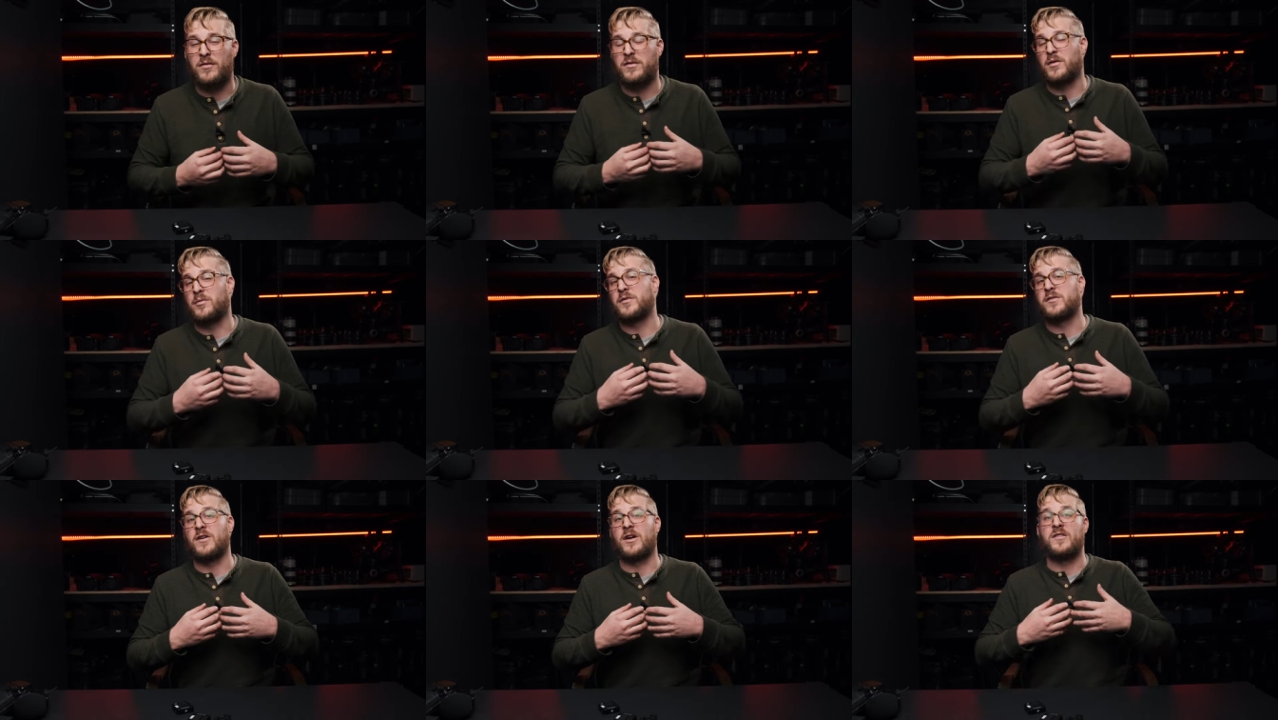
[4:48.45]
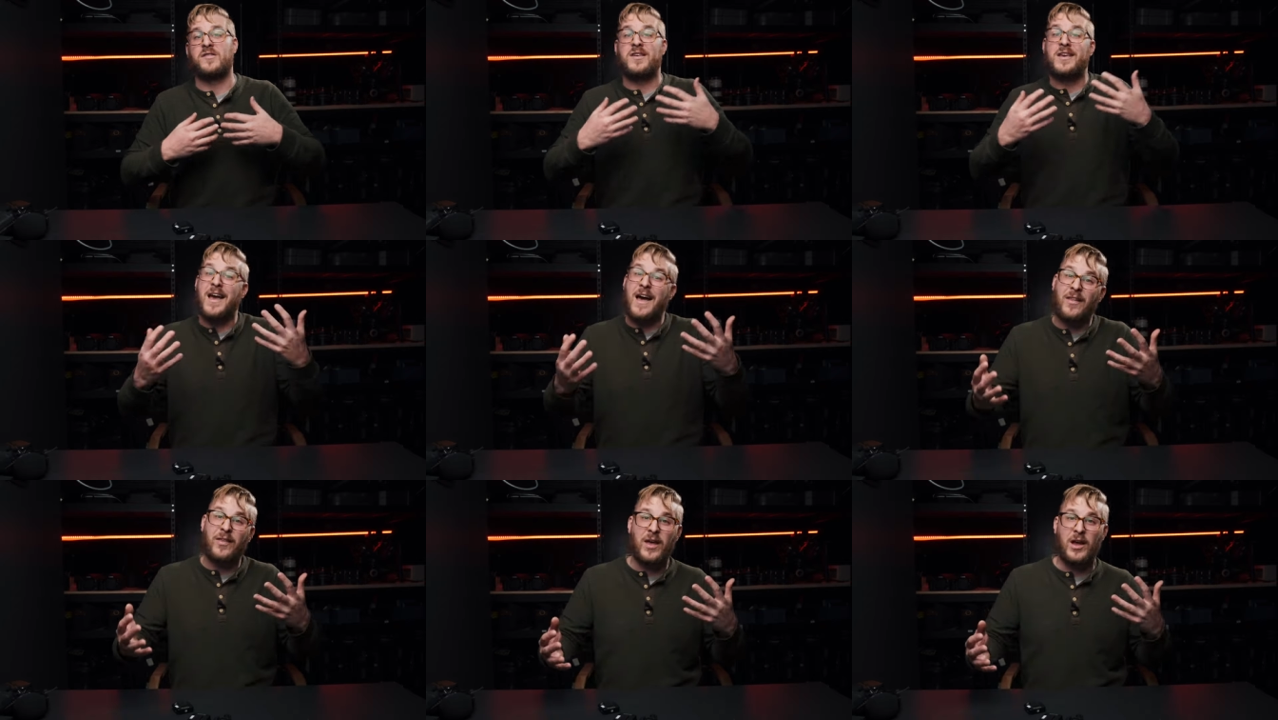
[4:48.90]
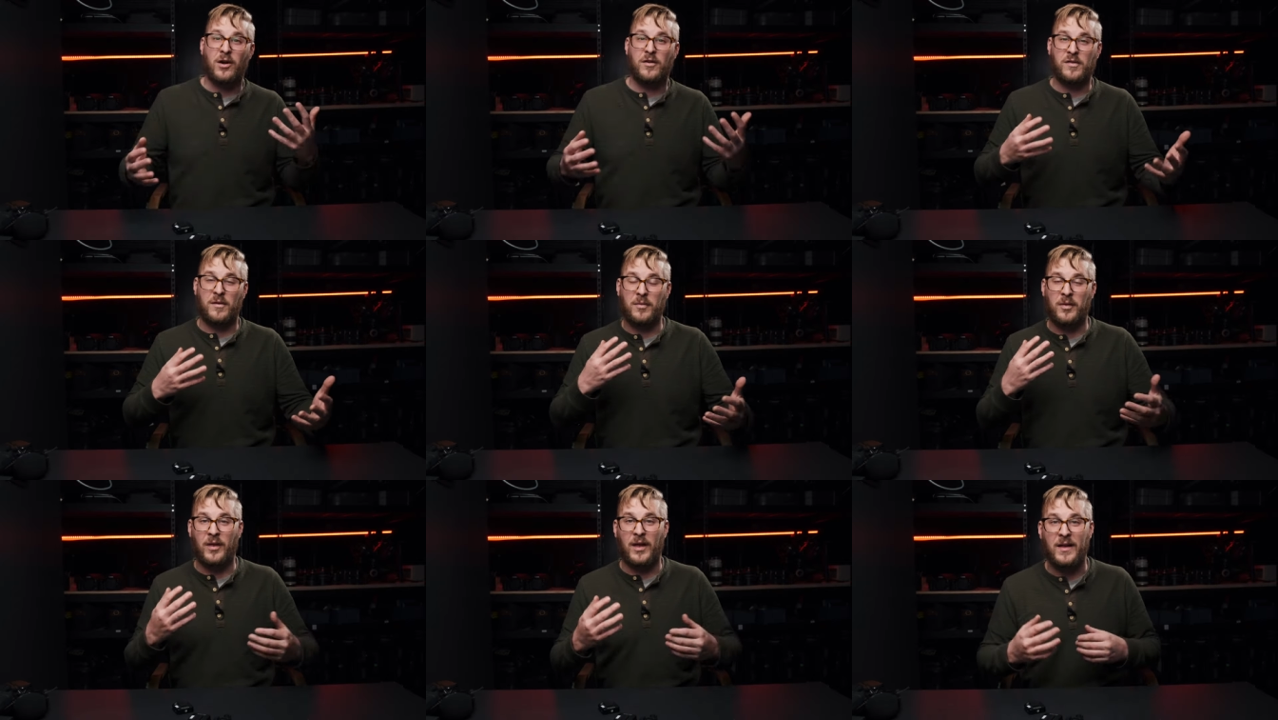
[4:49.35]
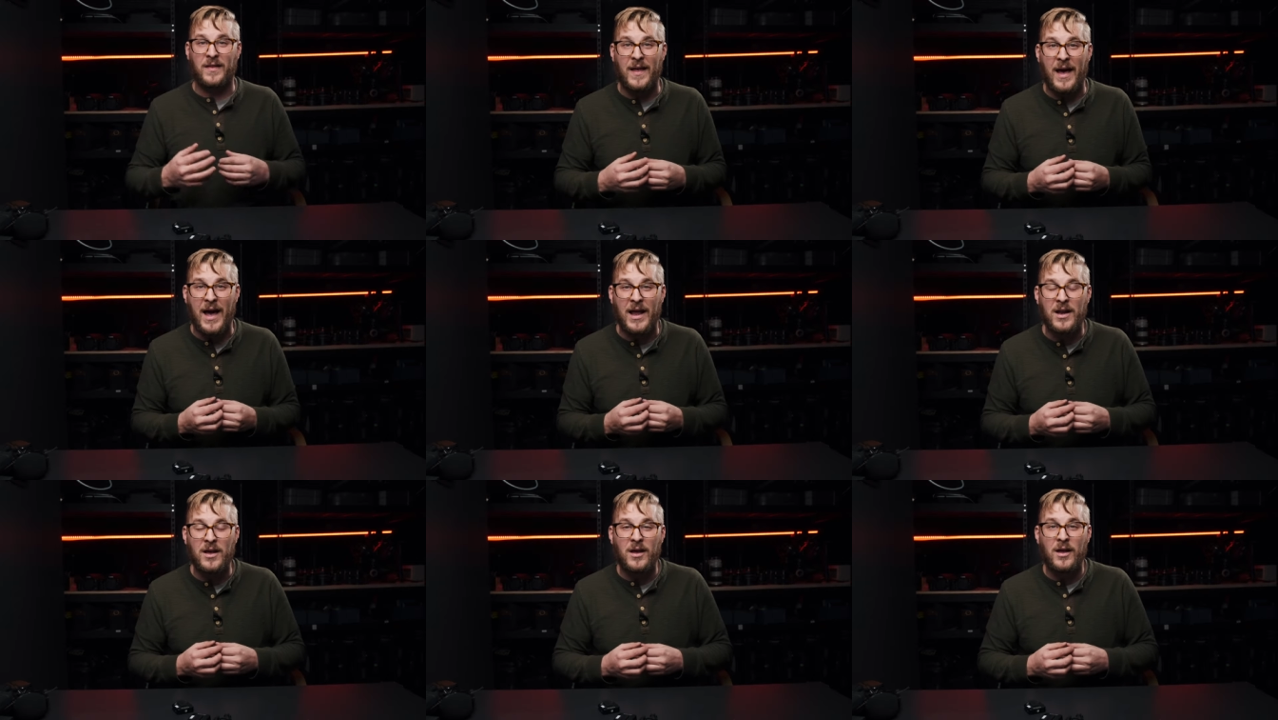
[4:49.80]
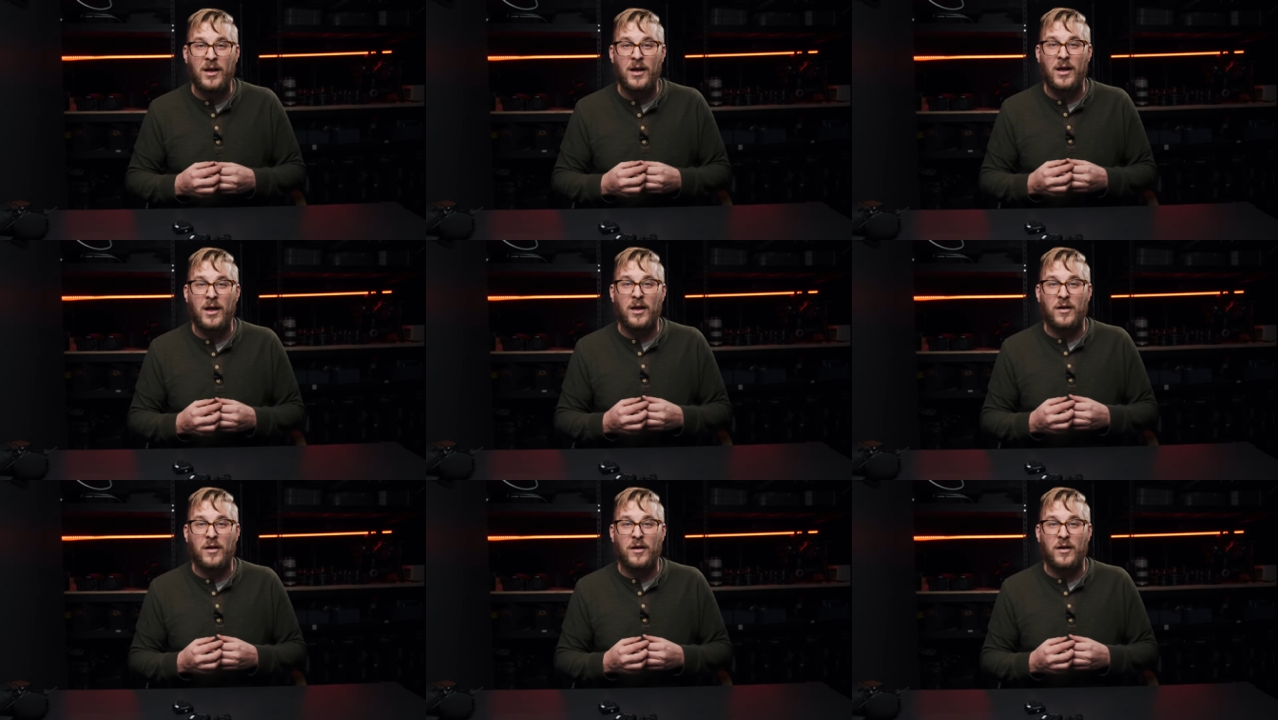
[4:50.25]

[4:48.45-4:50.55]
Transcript: if someone starts yelling or something like that.